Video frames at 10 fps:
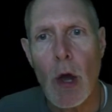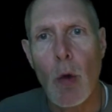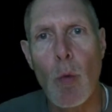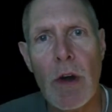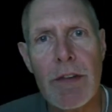
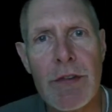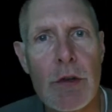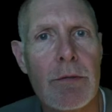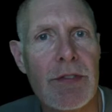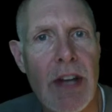Once
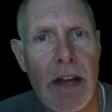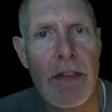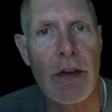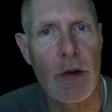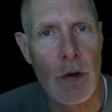you've done
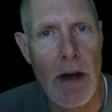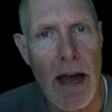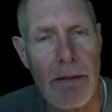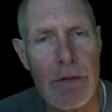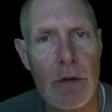the
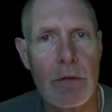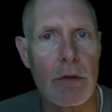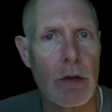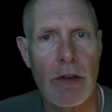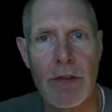graph, you're
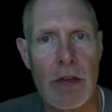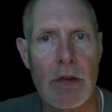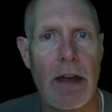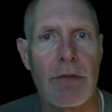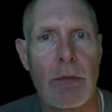going to see you
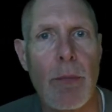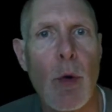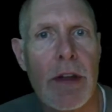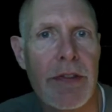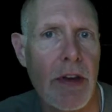have some
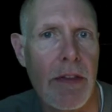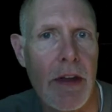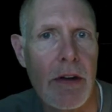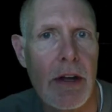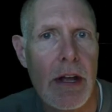points on
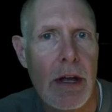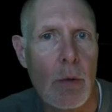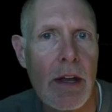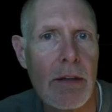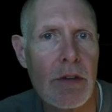there.
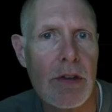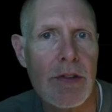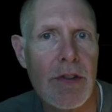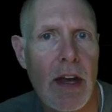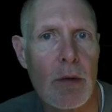We have to
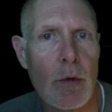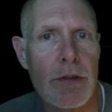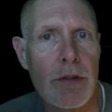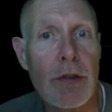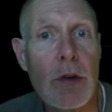decide what
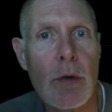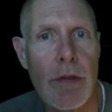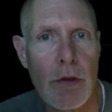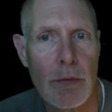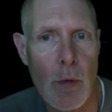to do with
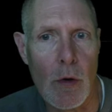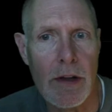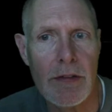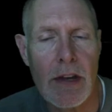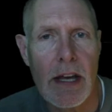those
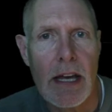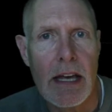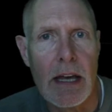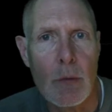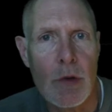points.
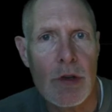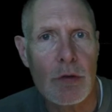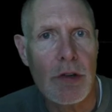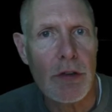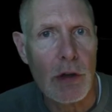And when you
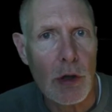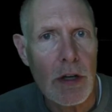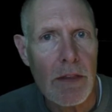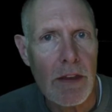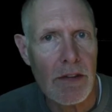just look
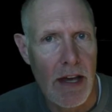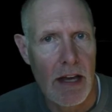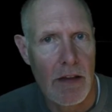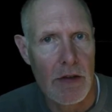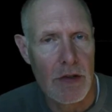at the
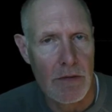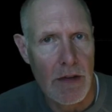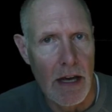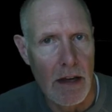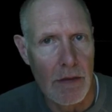data that you've
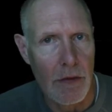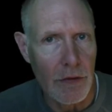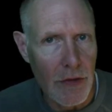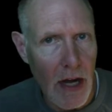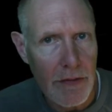got, the
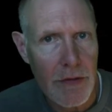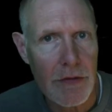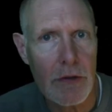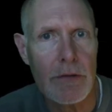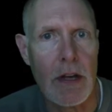dots that
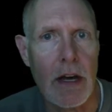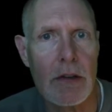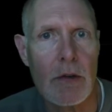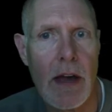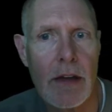you've got,
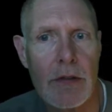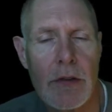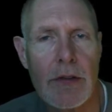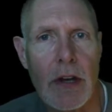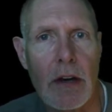you ask
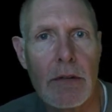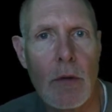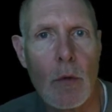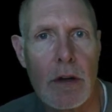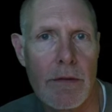yourself
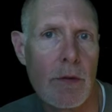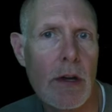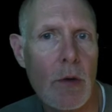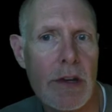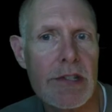one of 3
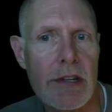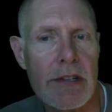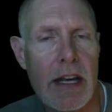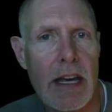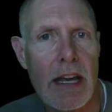questions.